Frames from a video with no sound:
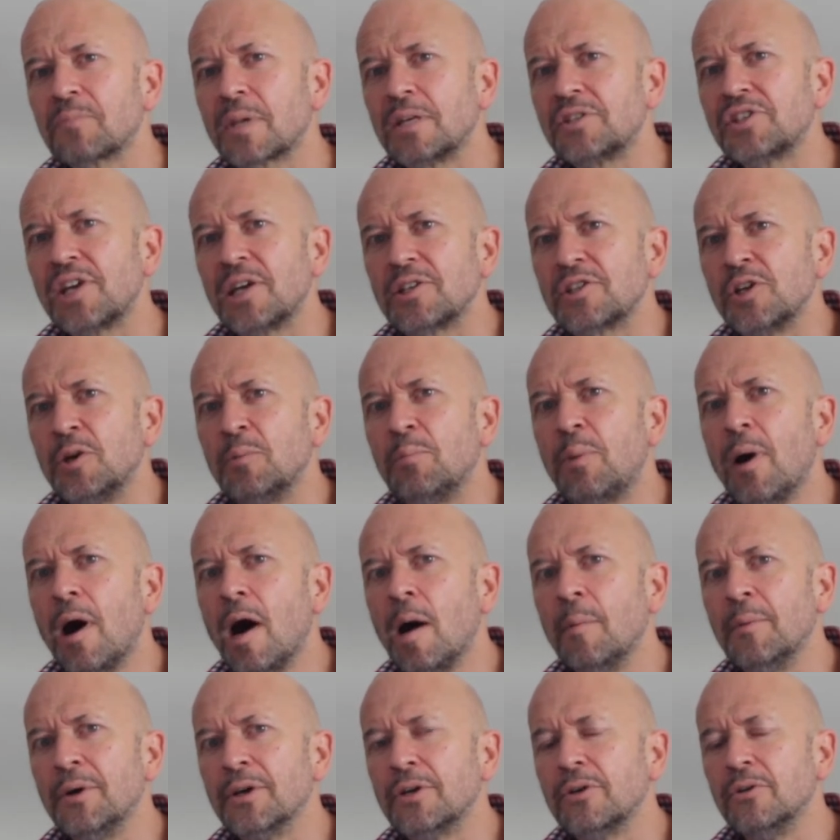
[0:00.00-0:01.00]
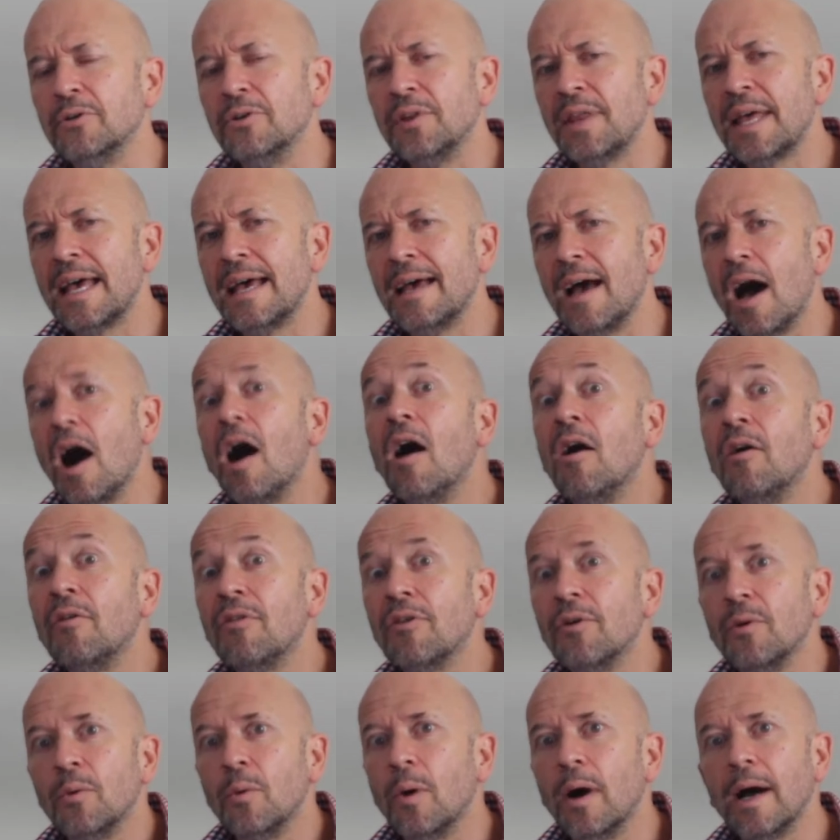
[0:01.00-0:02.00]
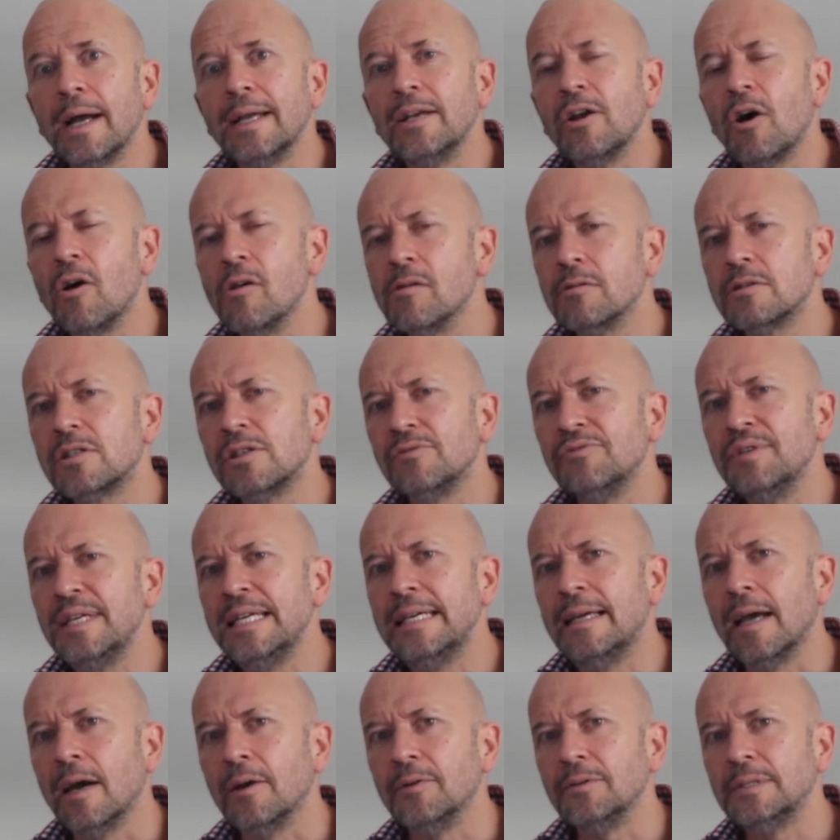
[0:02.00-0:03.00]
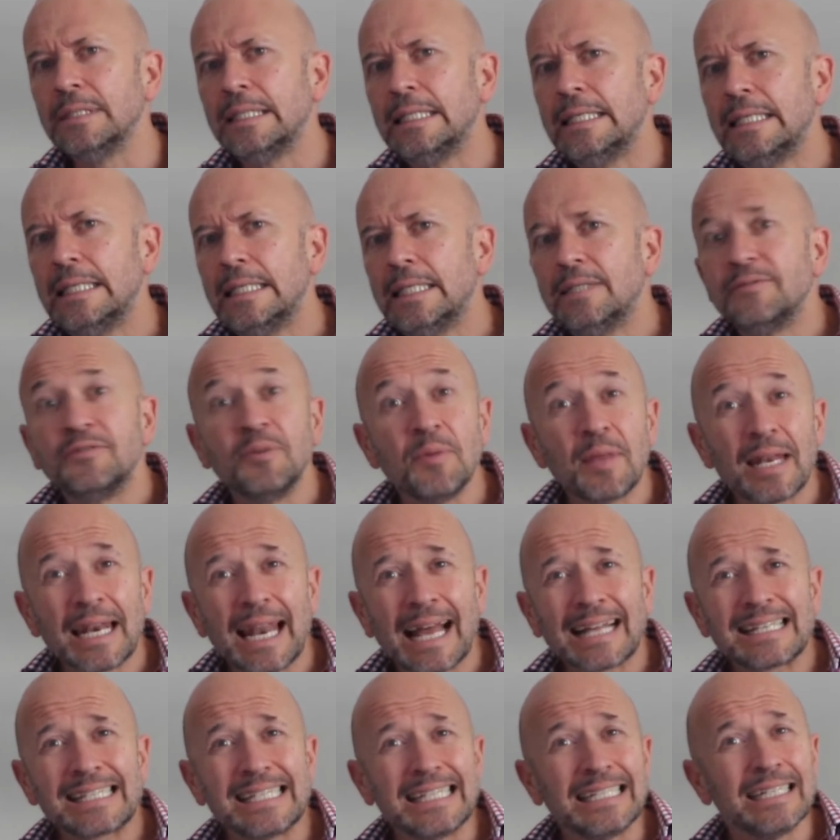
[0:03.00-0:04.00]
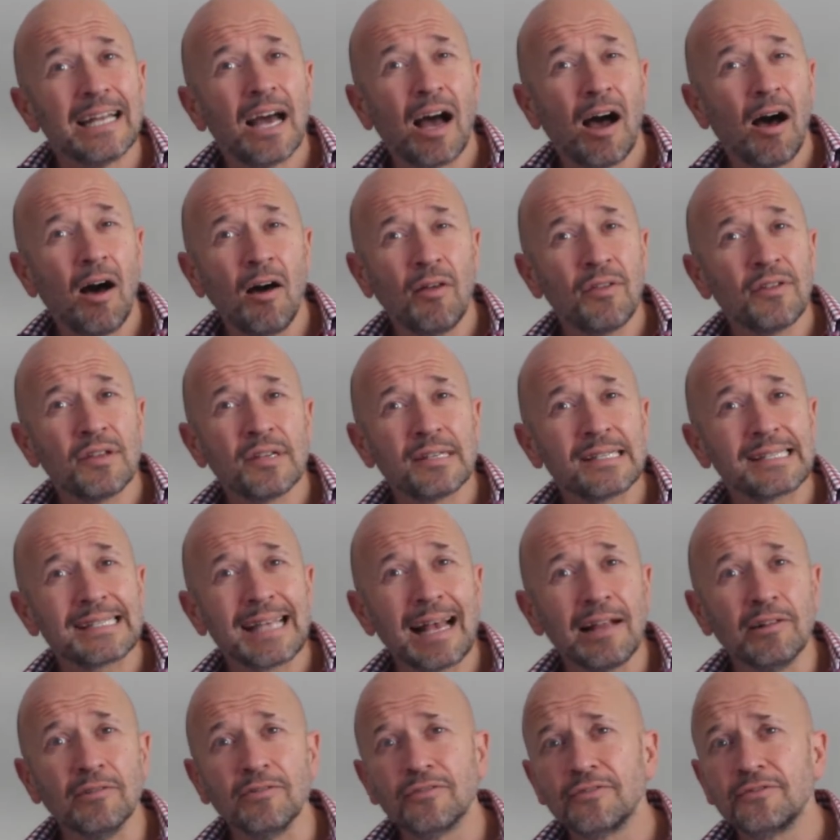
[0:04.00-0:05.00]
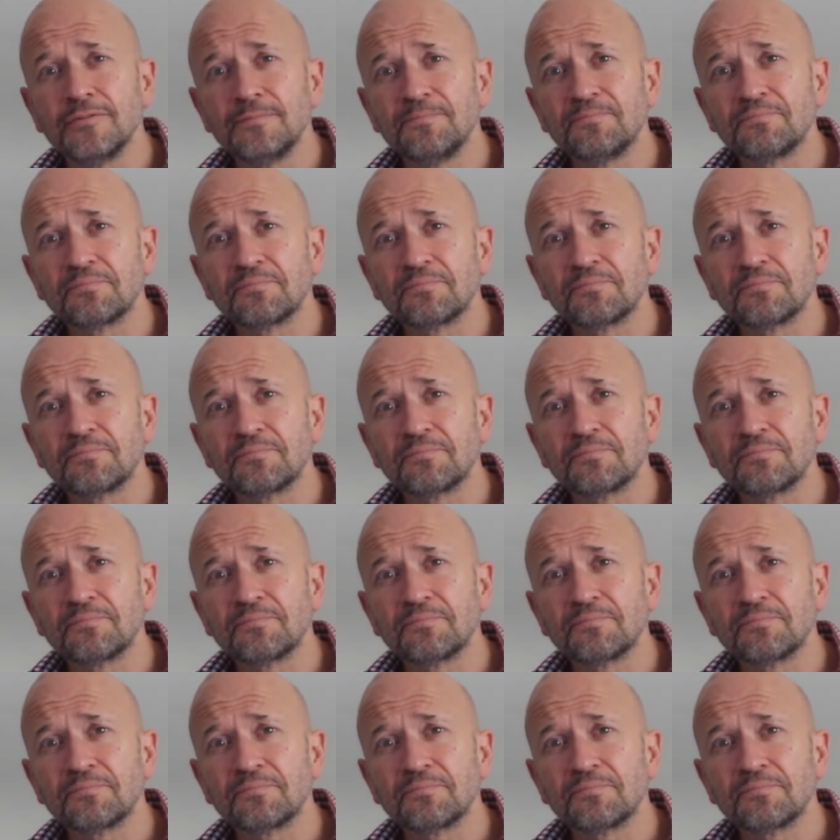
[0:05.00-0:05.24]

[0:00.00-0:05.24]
Chateau Palmer call their other wine alter ego, from the Latin other self.